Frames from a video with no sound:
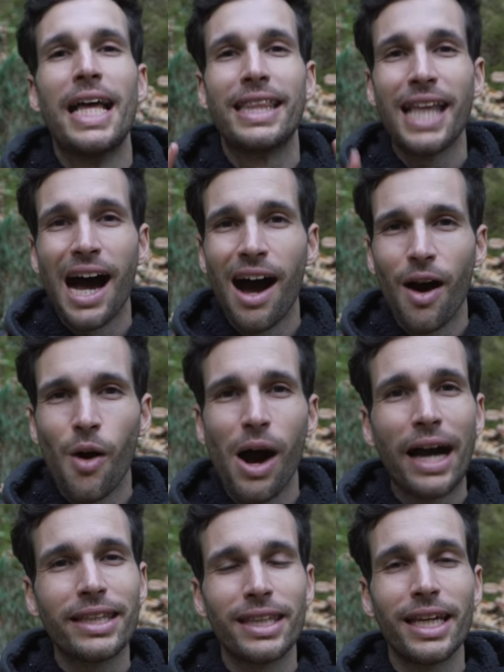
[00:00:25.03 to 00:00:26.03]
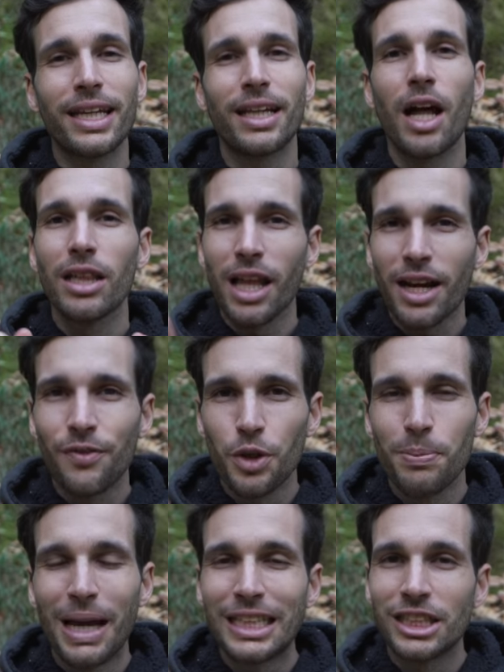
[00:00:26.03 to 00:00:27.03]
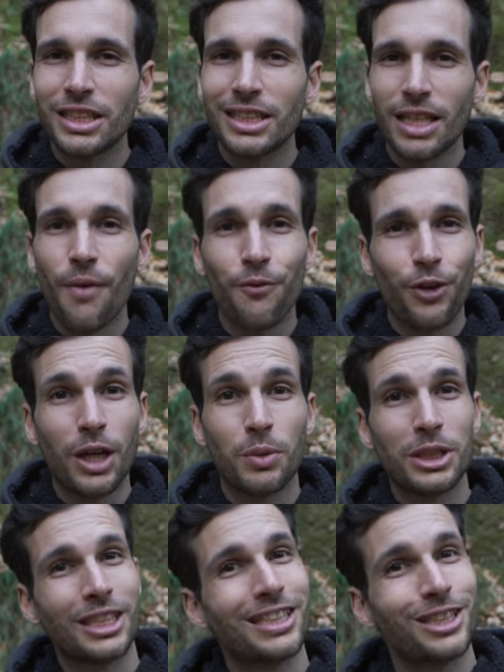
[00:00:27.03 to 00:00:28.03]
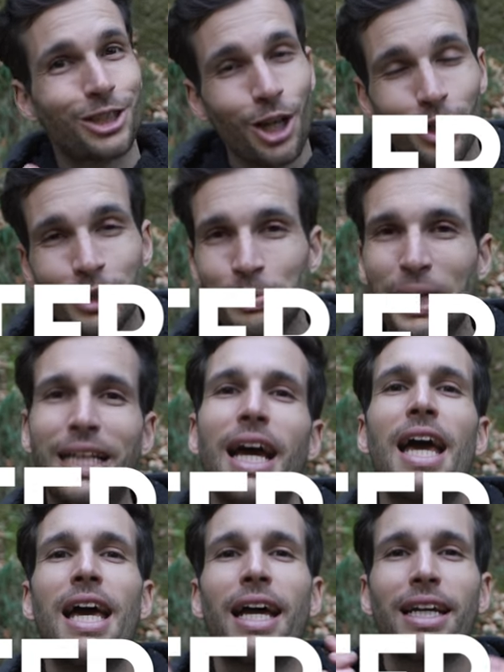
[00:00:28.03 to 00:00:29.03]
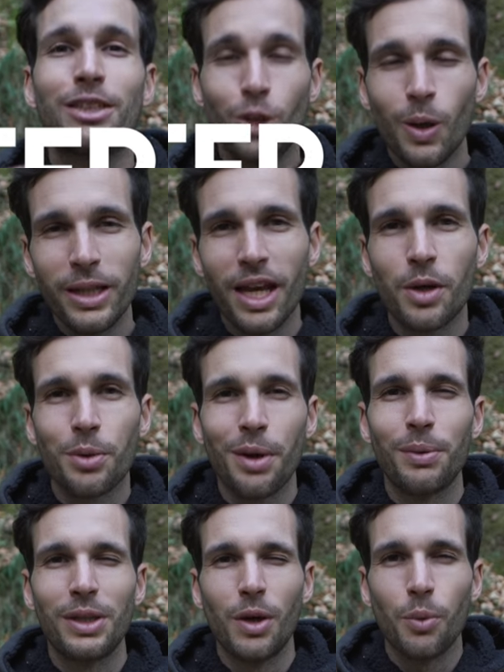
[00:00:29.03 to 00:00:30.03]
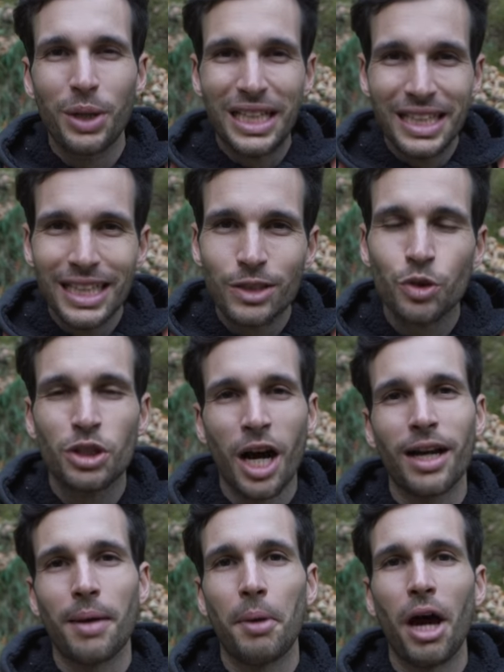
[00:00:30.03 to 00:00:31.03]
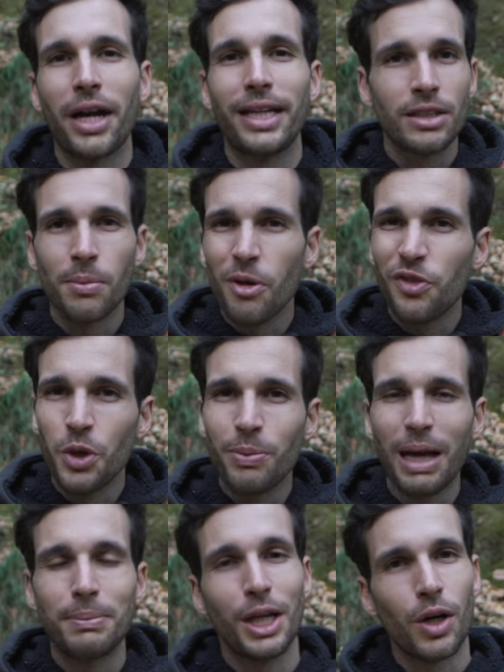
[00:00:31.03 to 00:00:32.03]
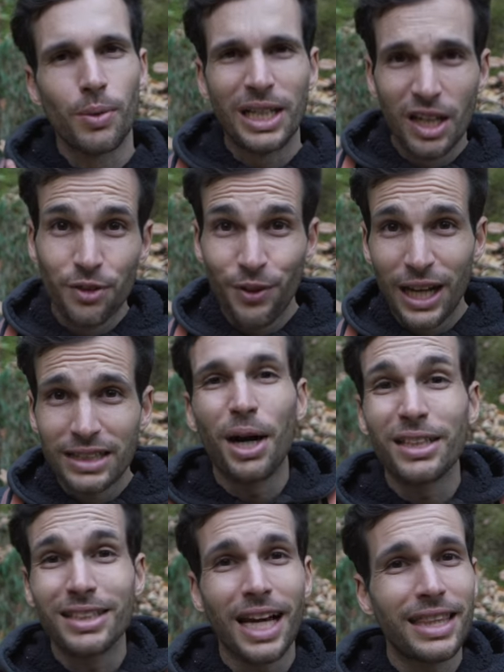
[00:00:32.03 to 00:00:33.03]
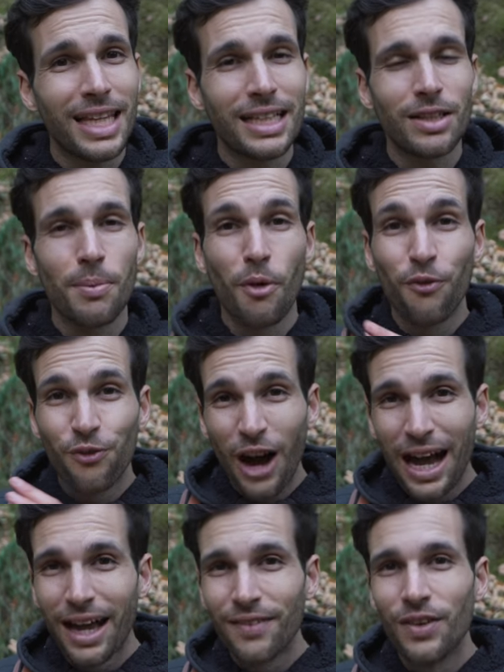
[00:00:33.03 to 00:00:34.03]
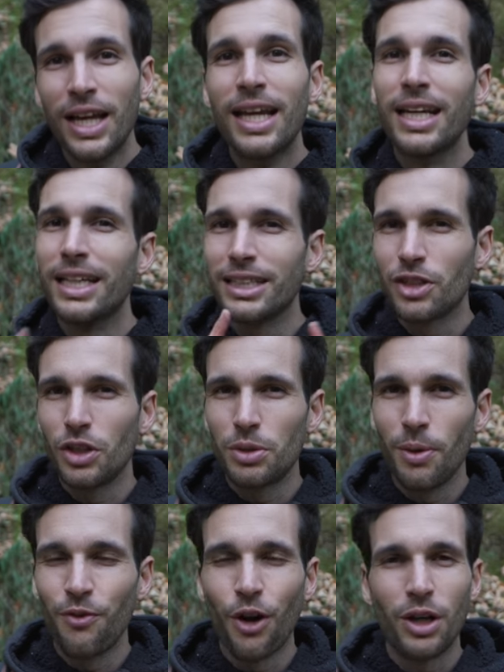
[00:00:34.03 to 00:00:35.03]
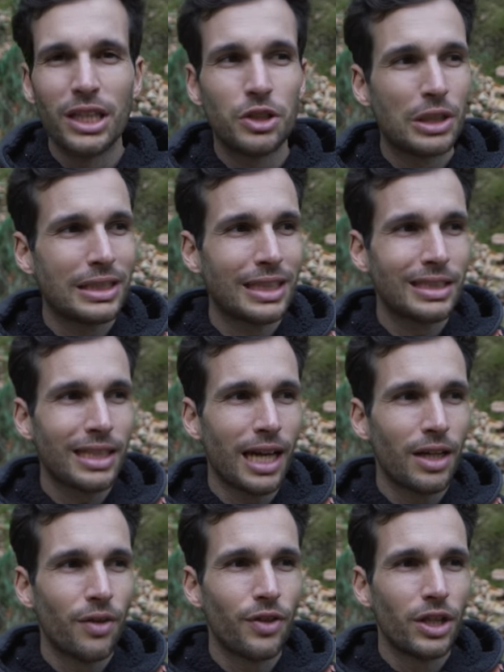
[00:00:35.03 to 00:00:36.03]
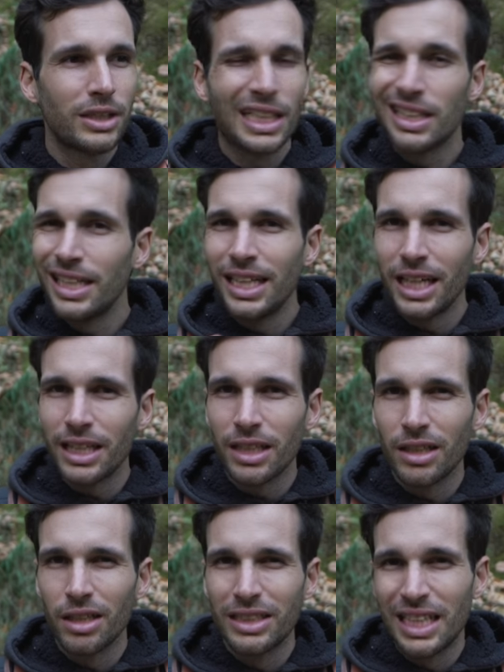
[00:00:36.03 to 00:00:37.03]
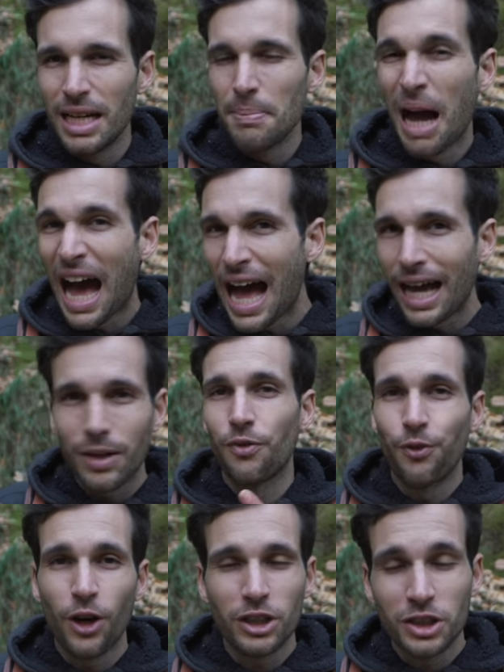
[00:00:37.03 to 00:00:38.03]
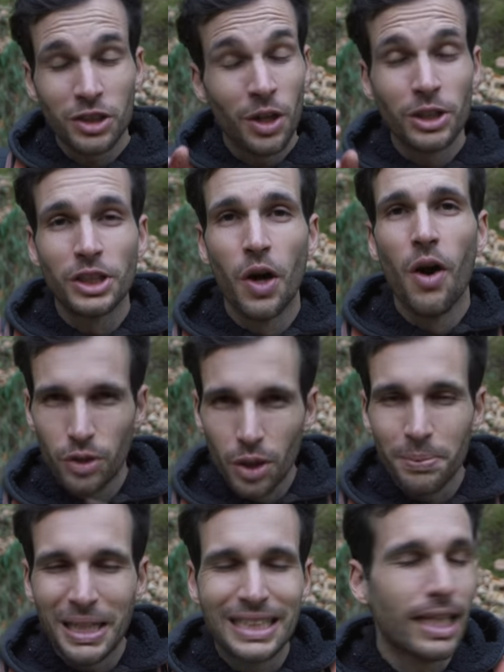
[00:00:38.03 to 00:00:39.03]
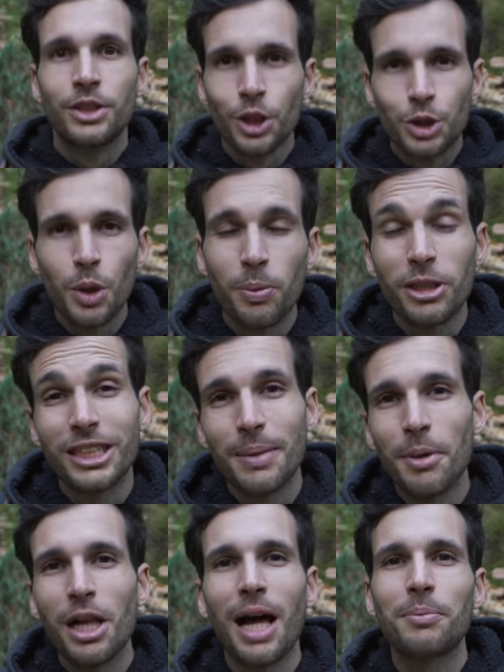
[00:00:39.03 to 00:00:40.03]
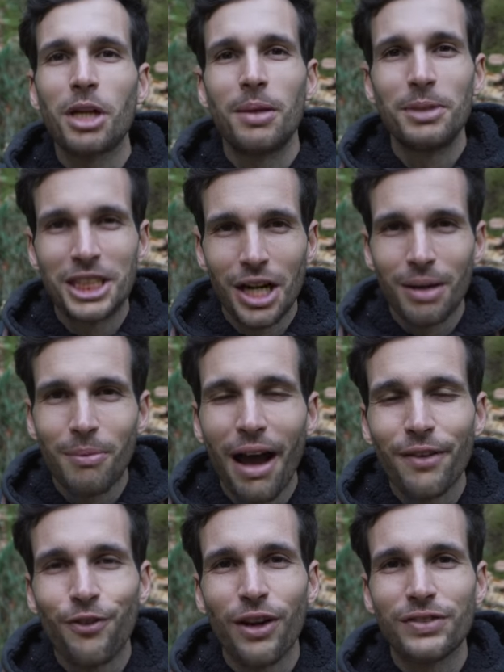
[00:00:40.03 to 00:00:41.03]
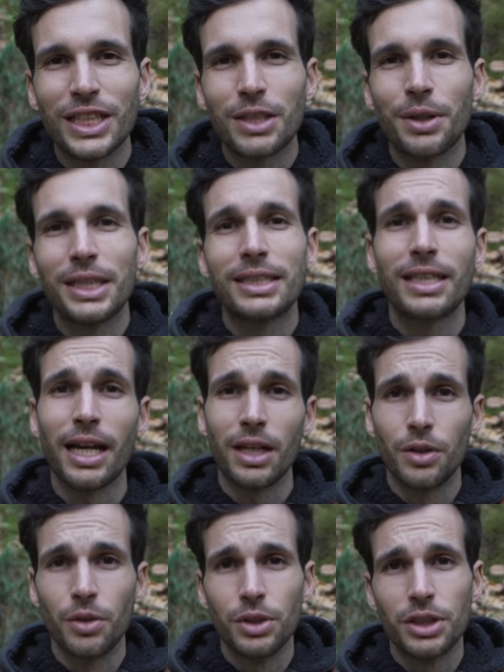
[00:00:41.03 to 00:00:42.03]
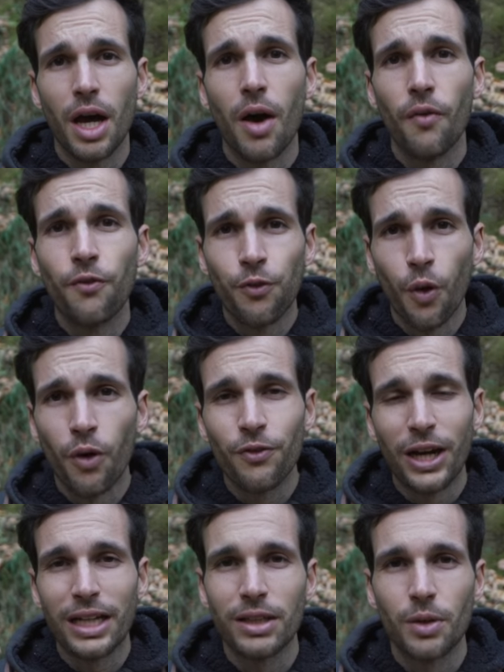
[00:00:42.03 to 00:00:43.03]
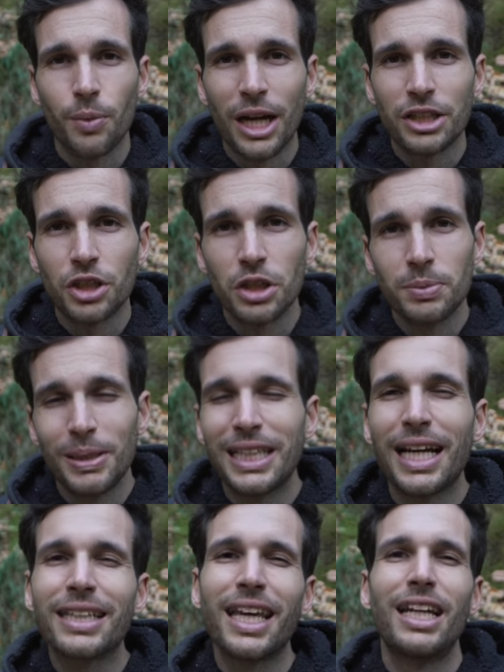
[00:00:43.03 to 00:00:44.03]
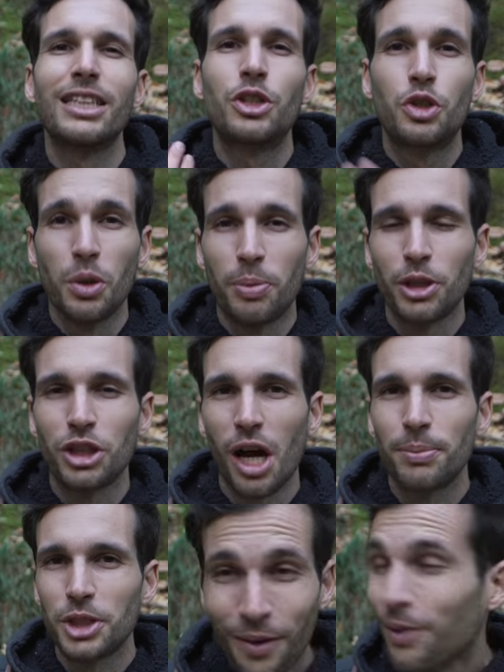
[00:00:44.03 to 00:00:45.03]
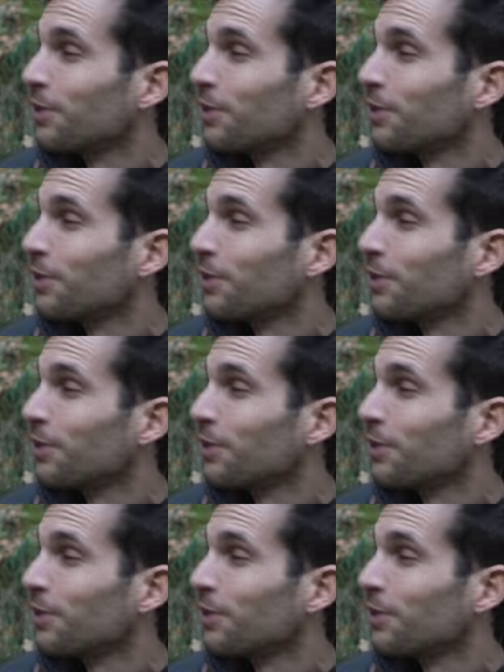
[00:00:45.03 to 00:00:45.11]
Now I think a lot of you mentioned something which is shutter speed and I totally agree with you, we need to talk about it. Some of you might be already advanced, but I think number five is going to be very interesting. It's kind of a technique, a tip, hack, a function also. Don't miss it. So super simple, I'm gonna be sharing my five secrets that I use uh, for finding the right shutter speed and getting super sharp shots.